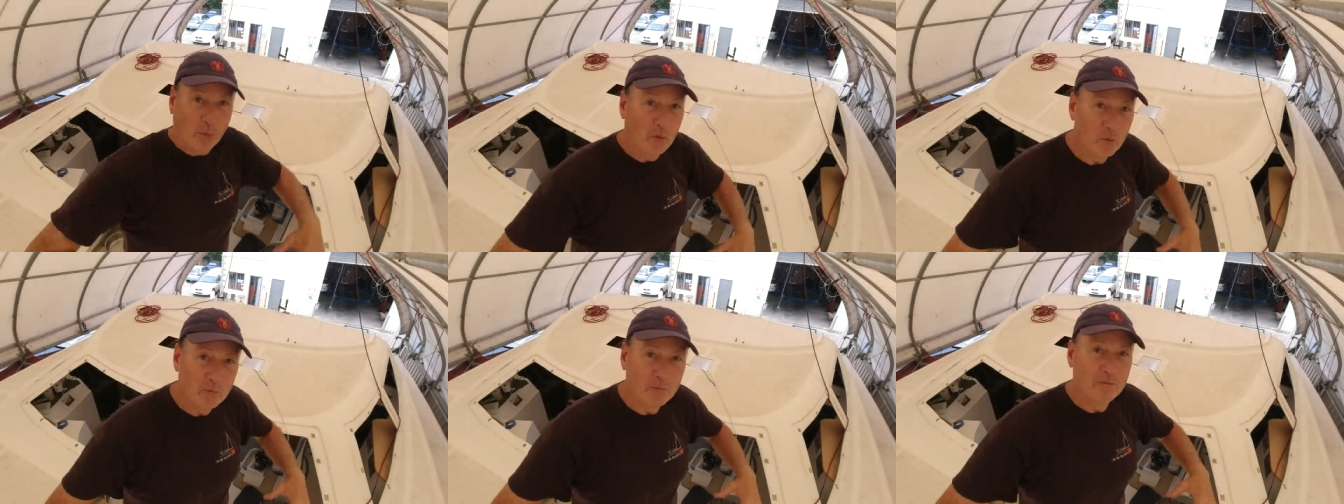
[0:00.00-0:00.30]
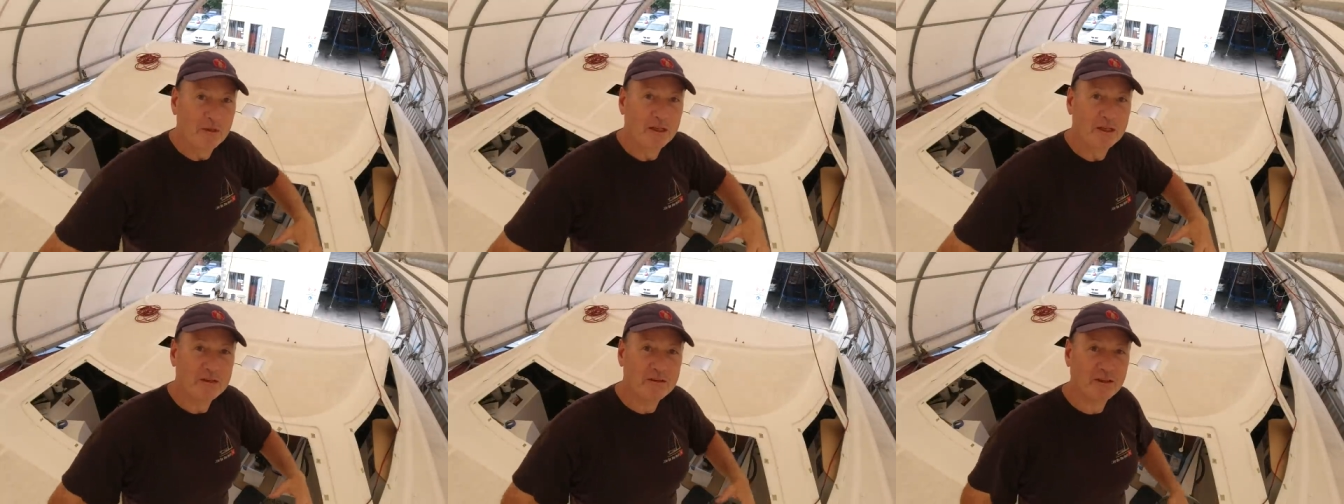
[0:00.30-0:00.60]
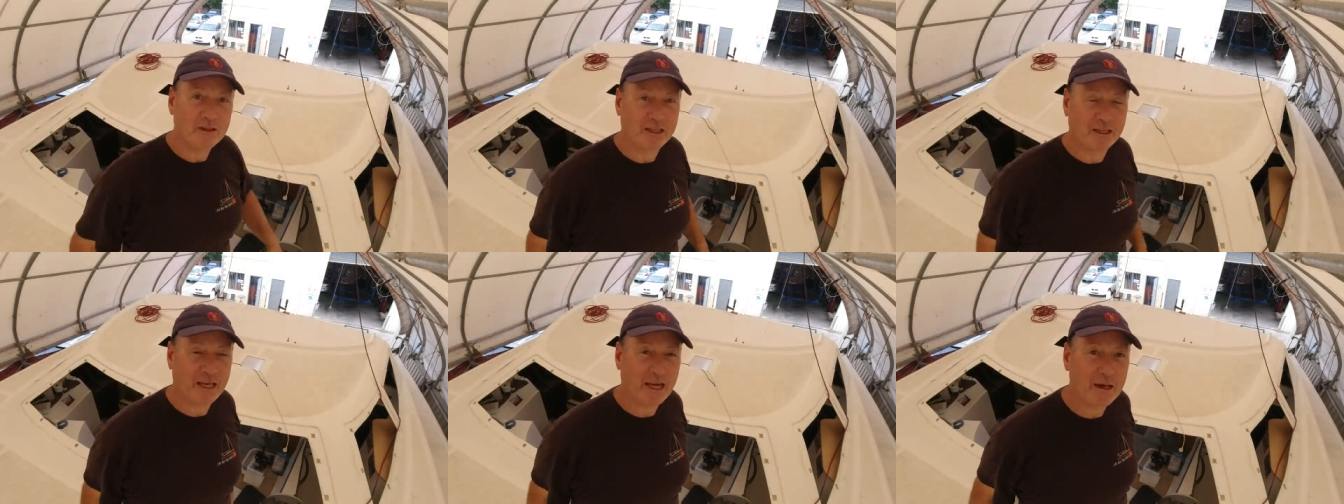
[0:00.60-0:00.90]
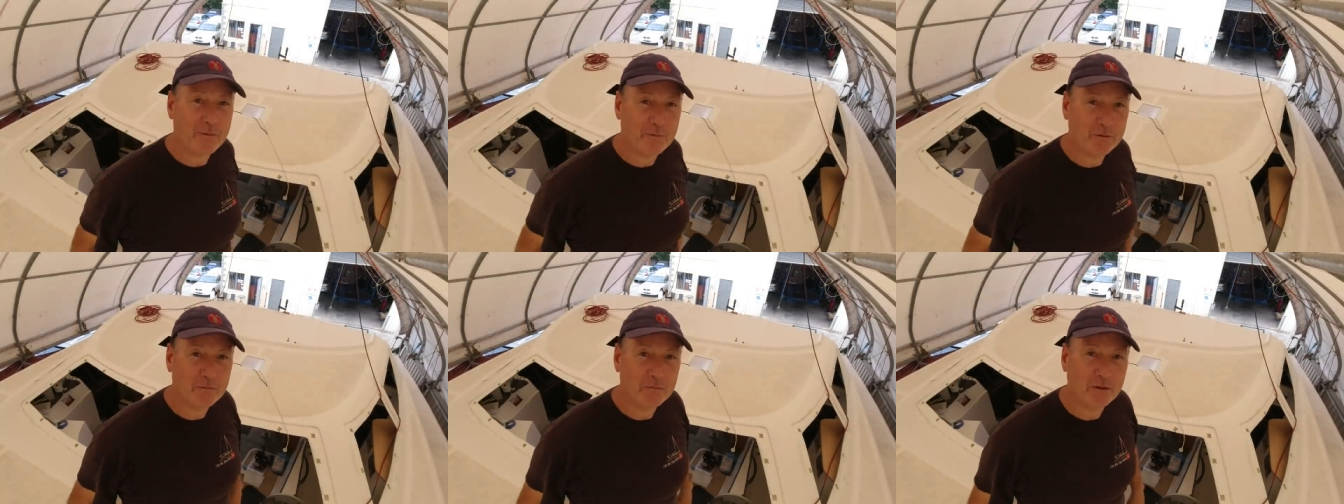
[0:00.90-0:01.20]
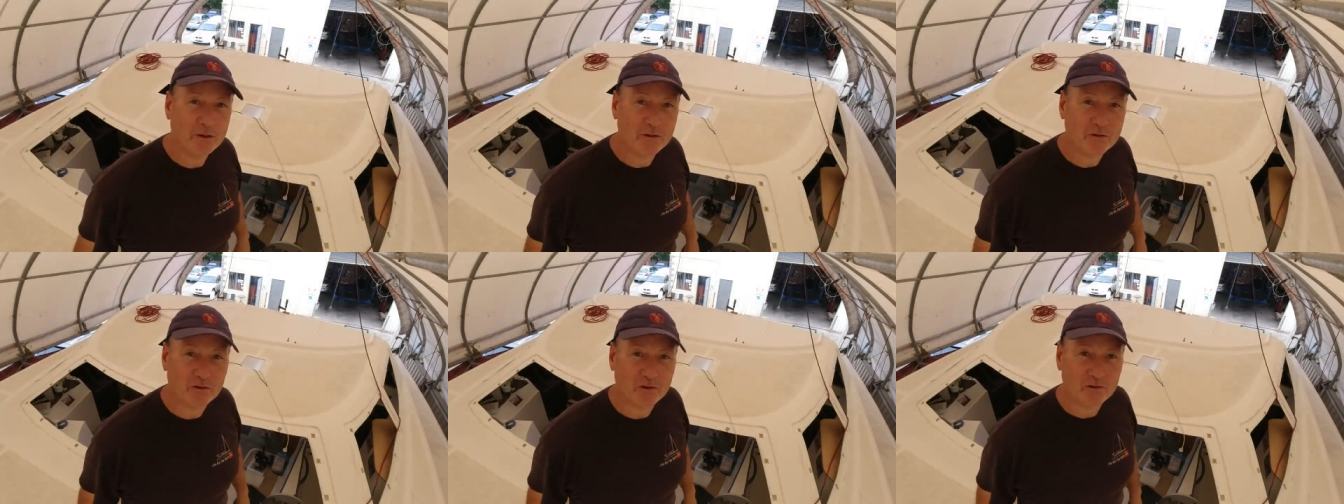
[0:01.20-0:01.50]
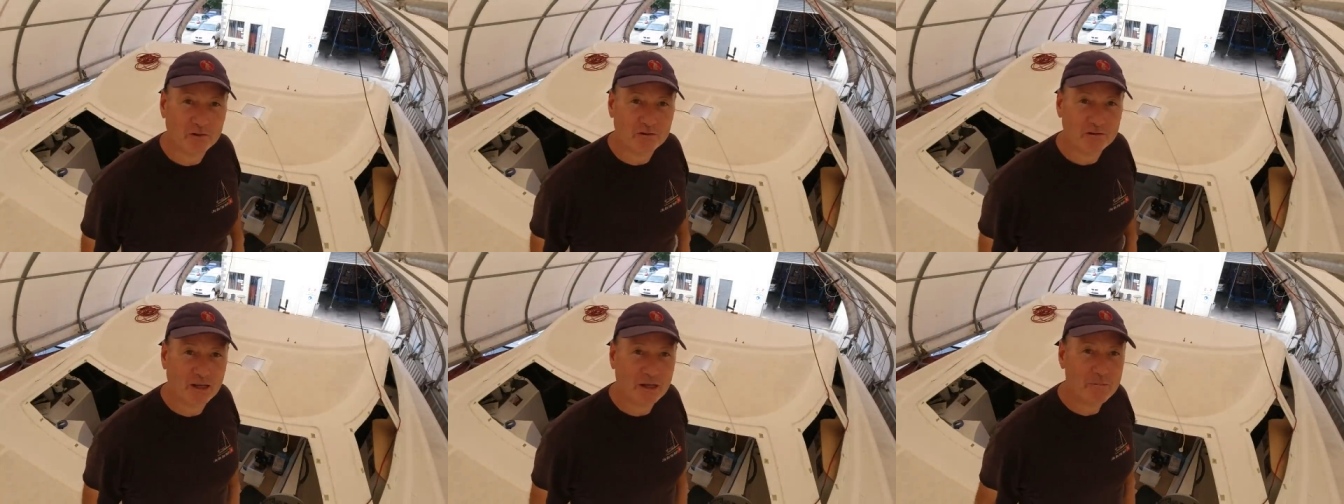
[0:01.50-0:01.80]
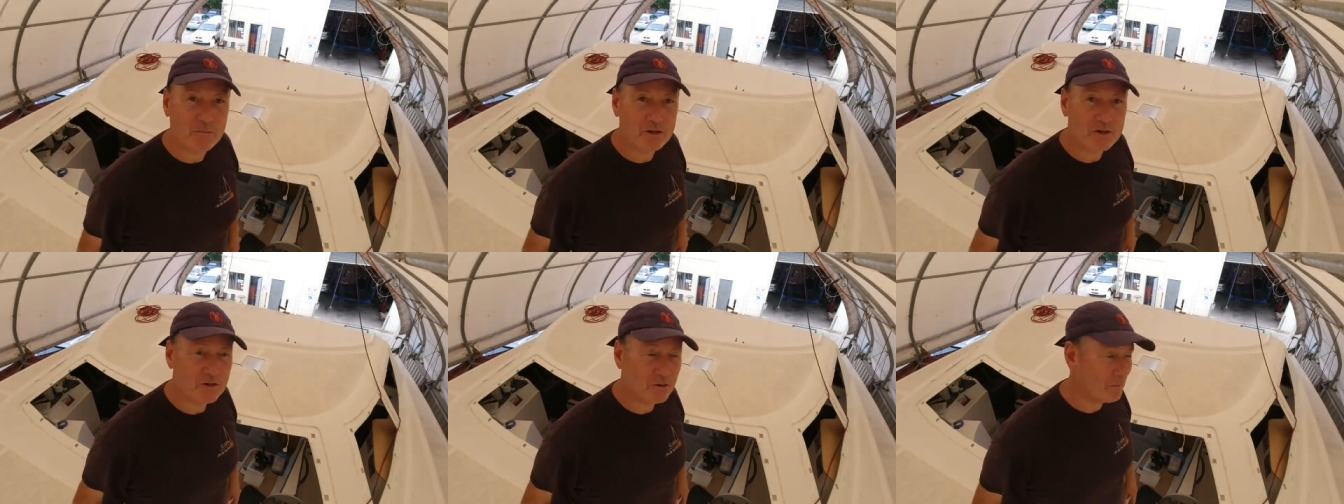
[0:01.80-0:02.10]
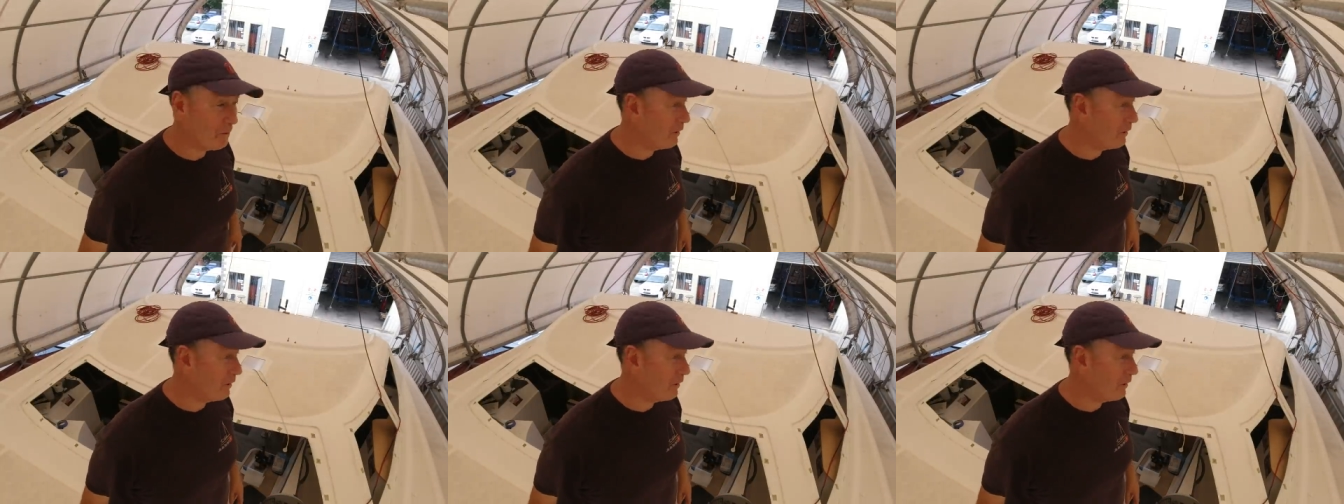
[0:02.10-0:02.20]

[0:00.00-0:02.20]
boom into the cabin because it'll damage